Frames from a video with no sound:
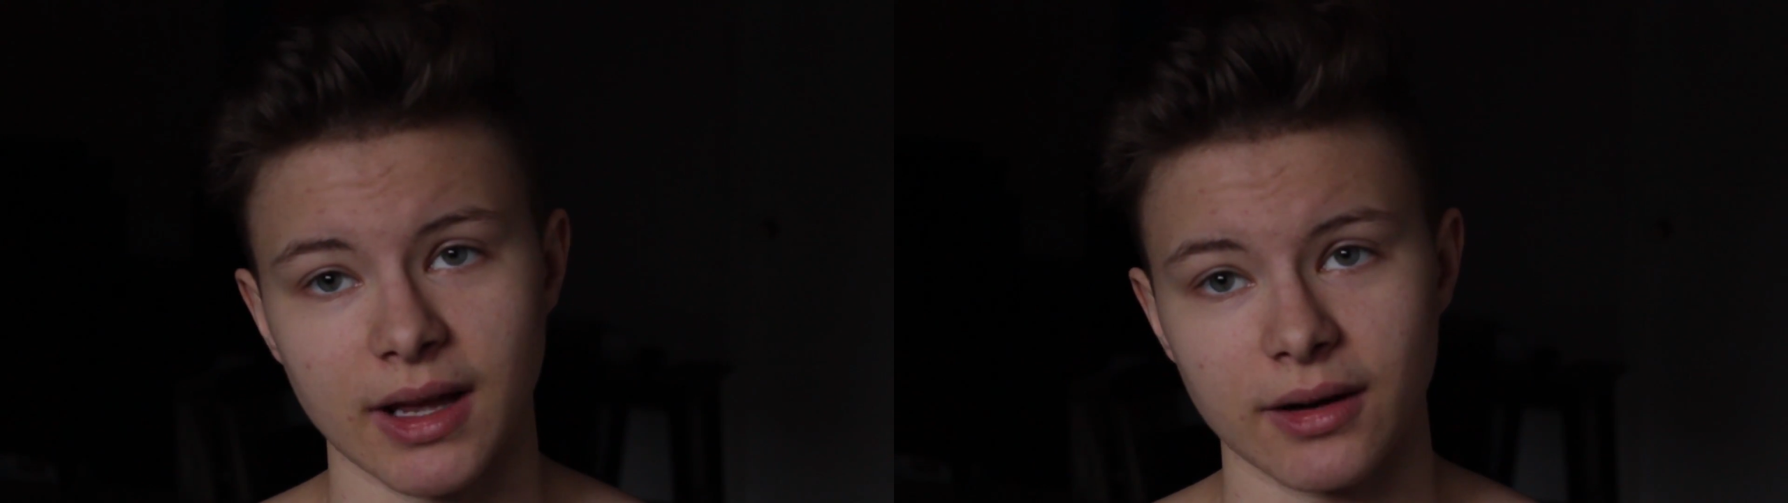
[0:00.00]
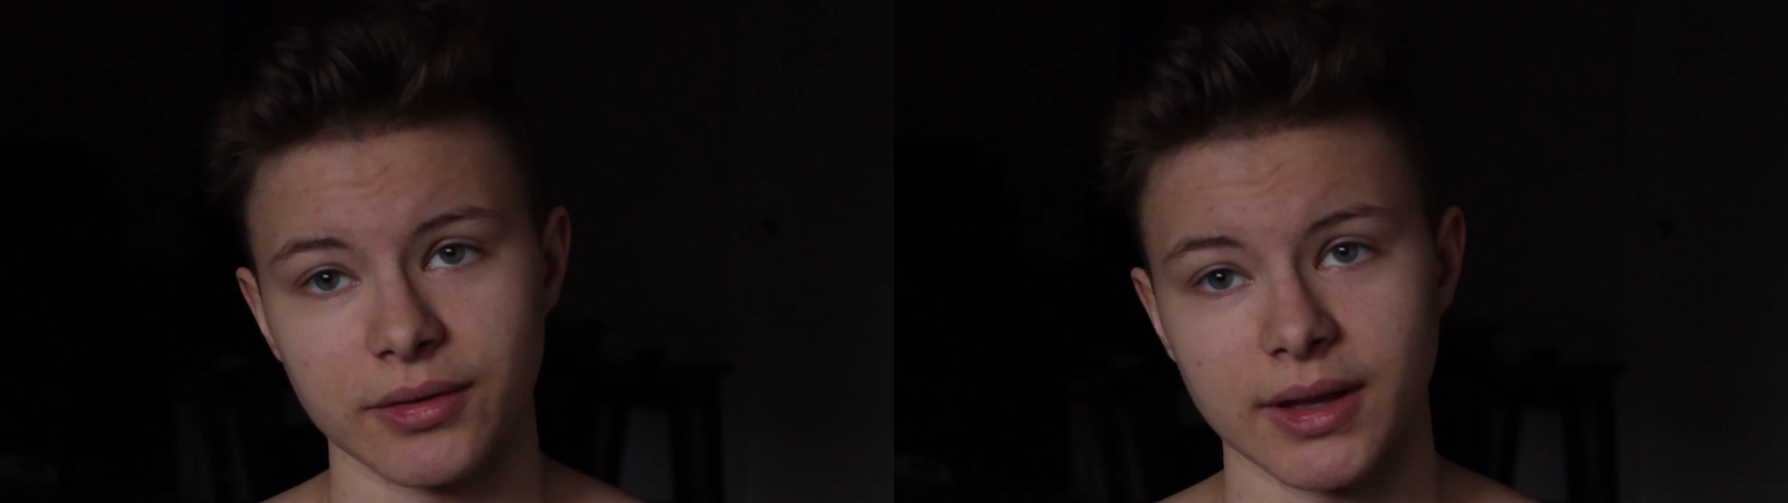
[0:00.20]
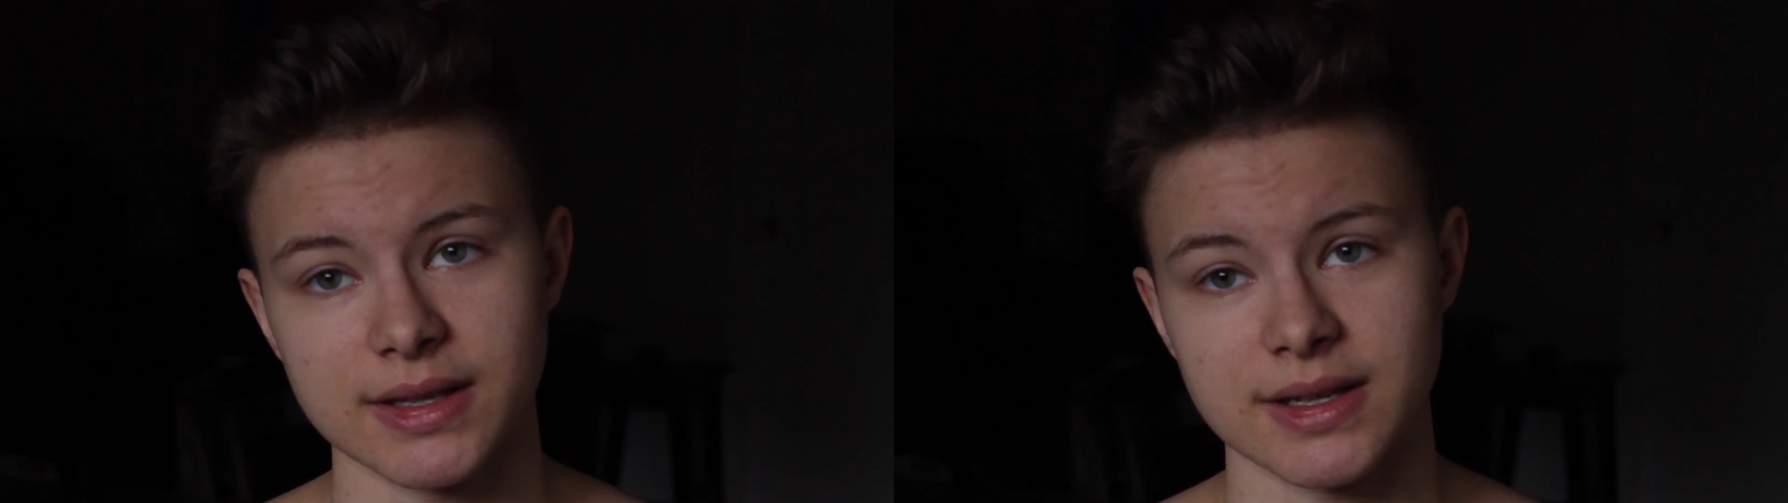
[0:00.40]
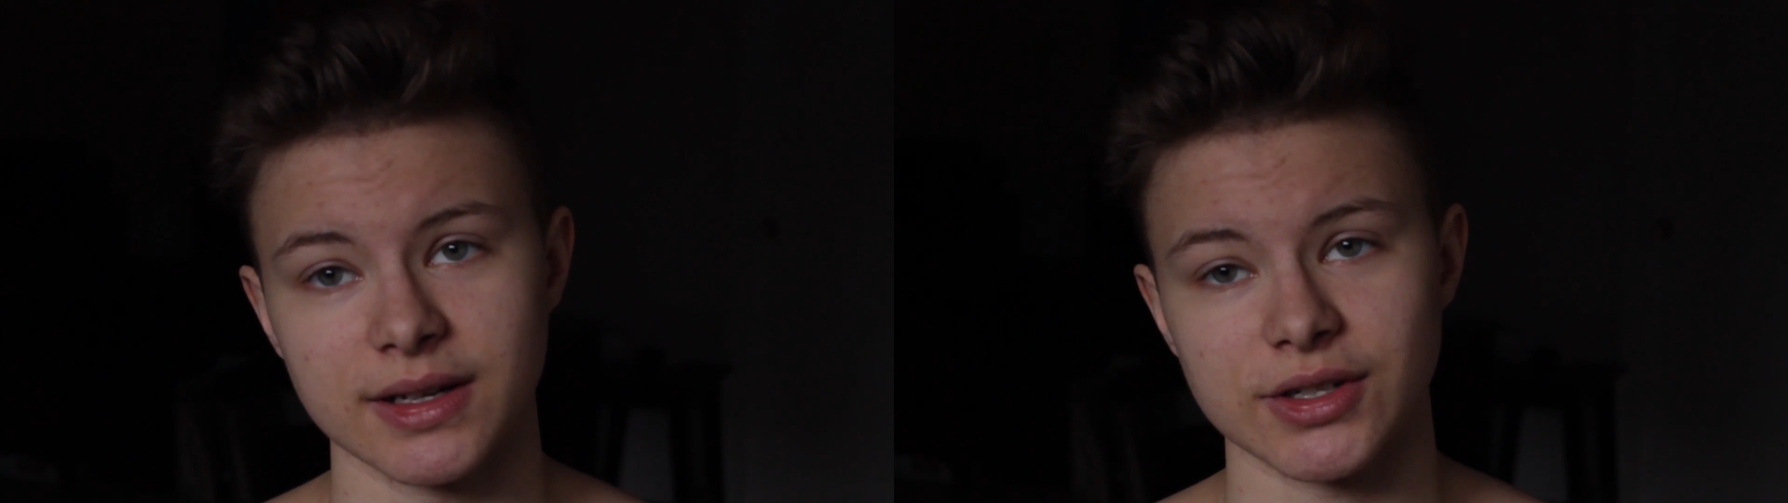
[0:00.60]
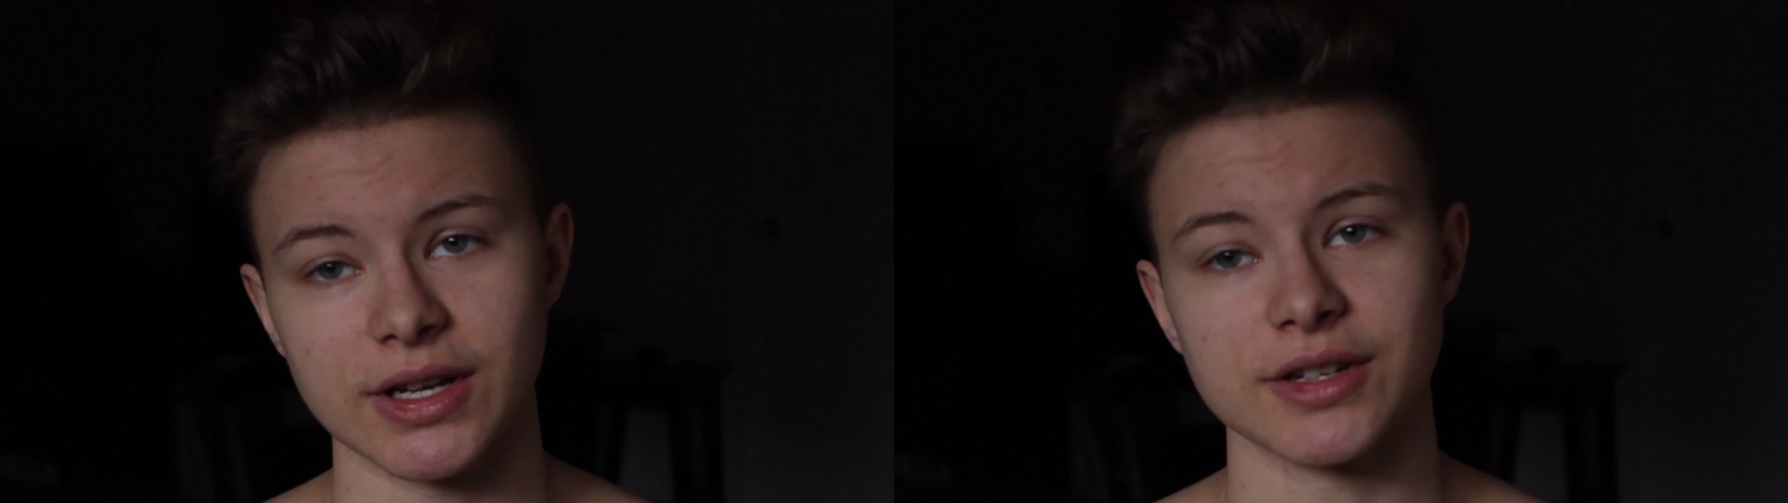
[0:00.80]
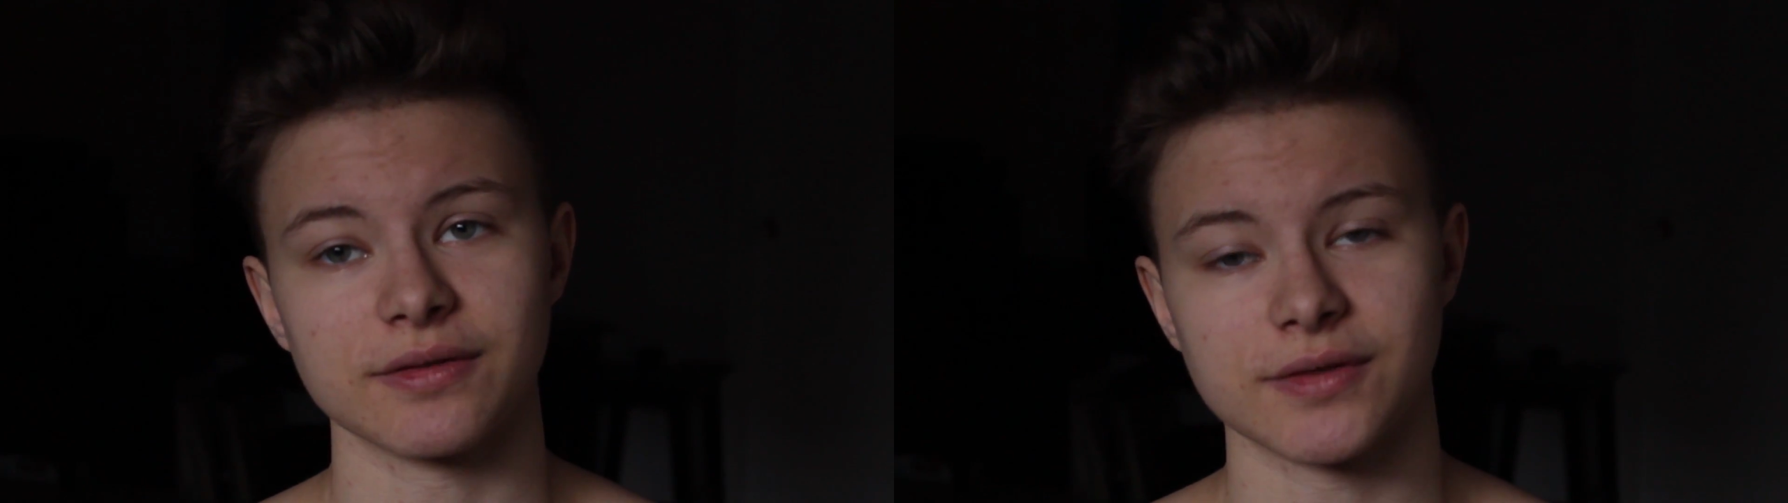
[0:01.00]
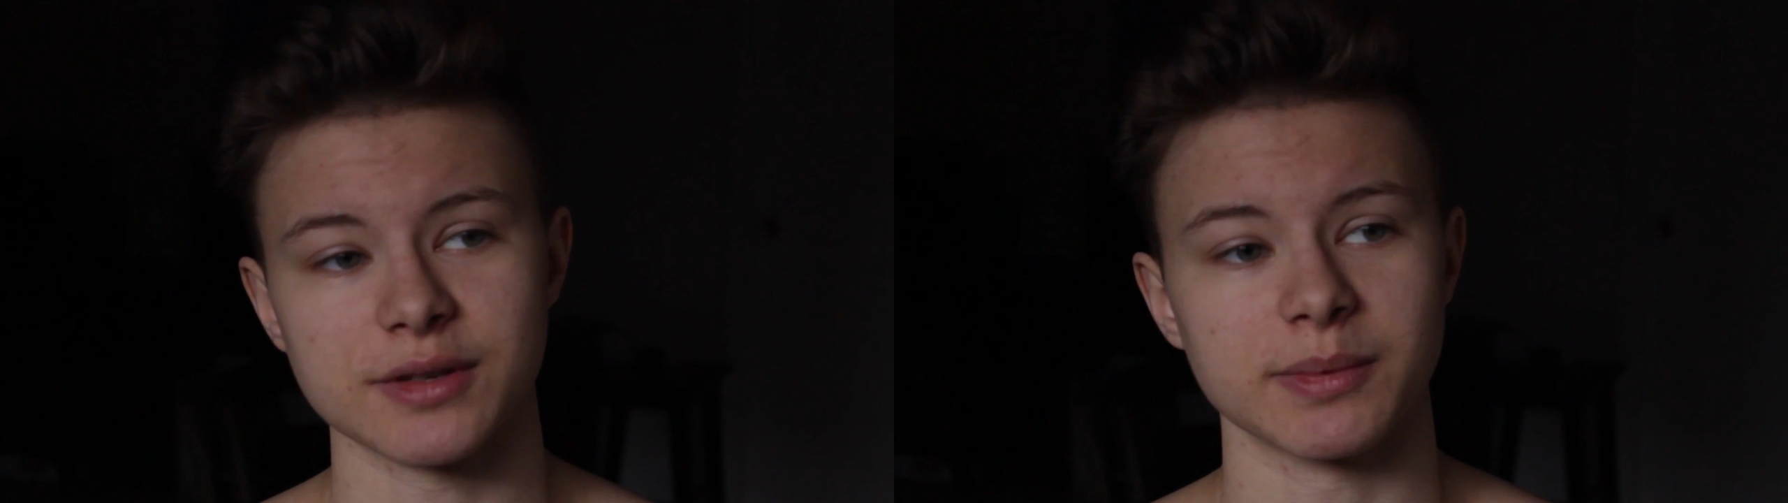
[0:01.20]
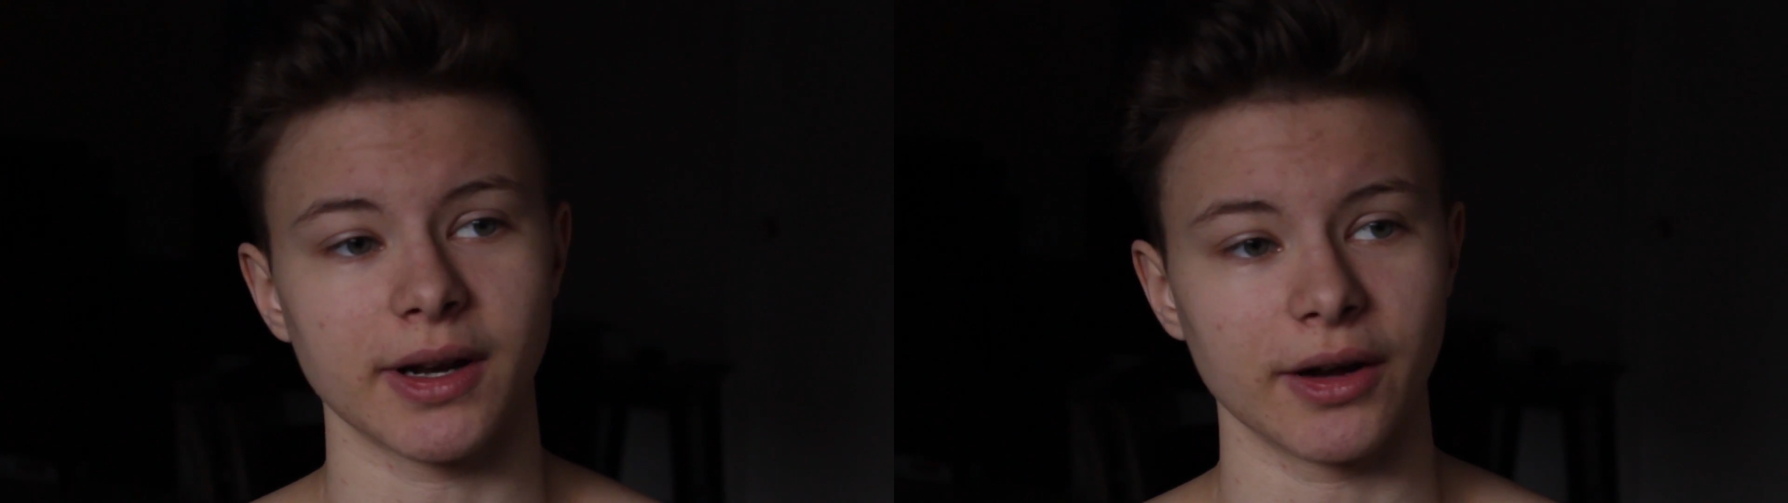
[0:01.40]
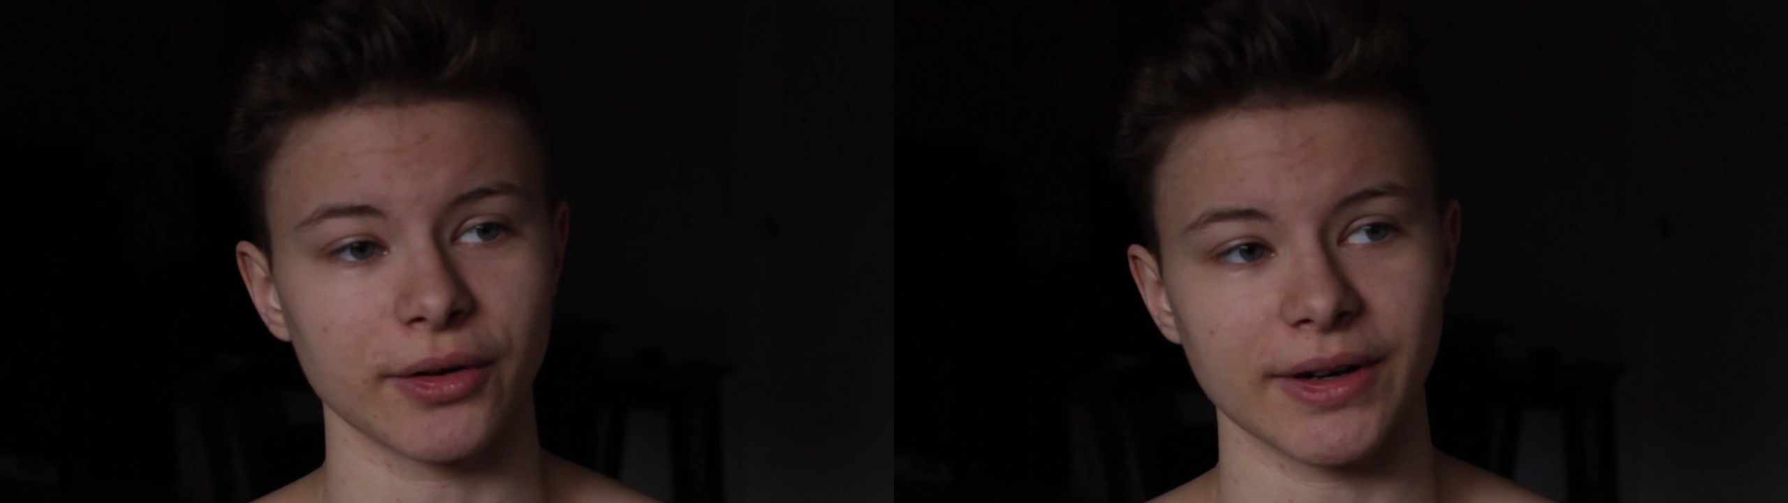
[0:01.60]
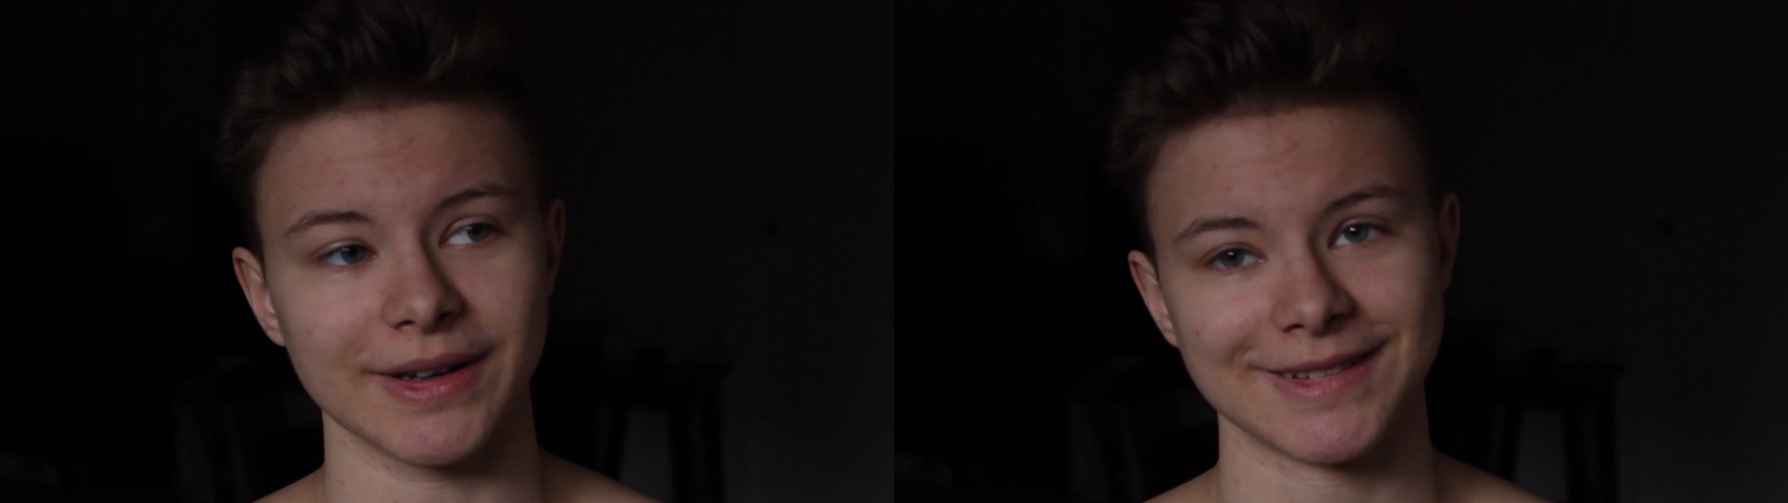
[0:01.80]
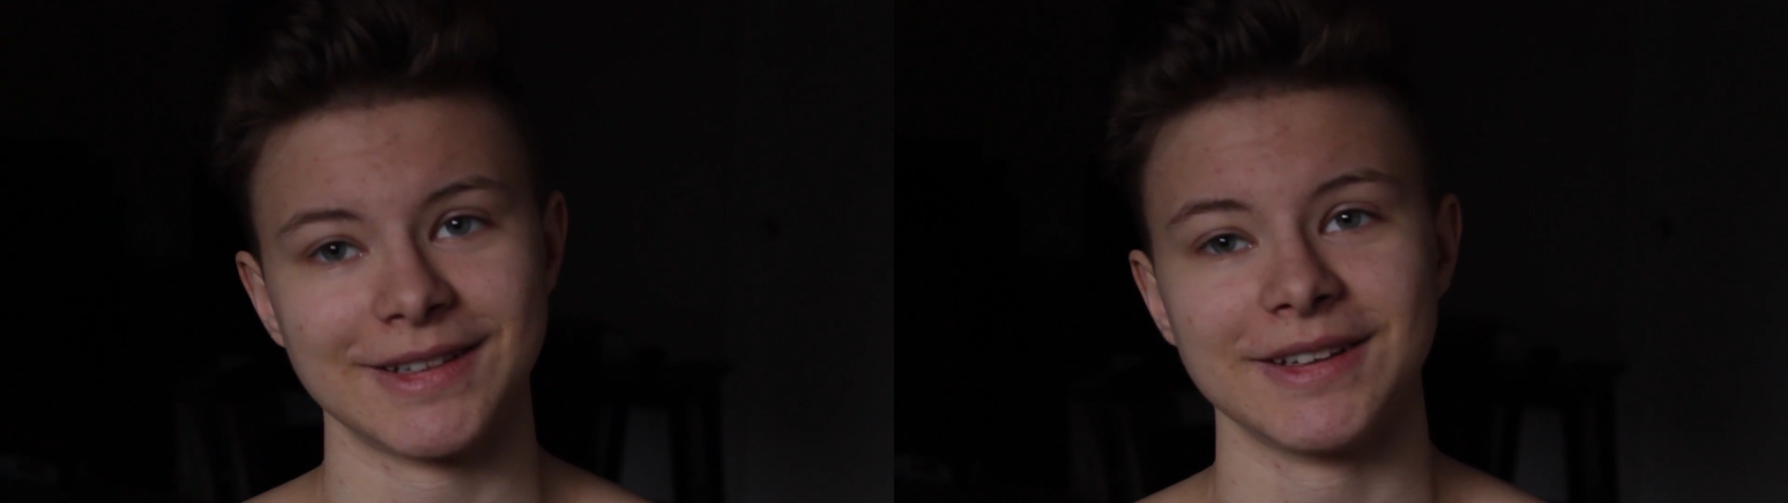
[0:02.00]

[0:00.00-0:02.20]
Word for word: I don't think it's gonna change. I've just been hungry.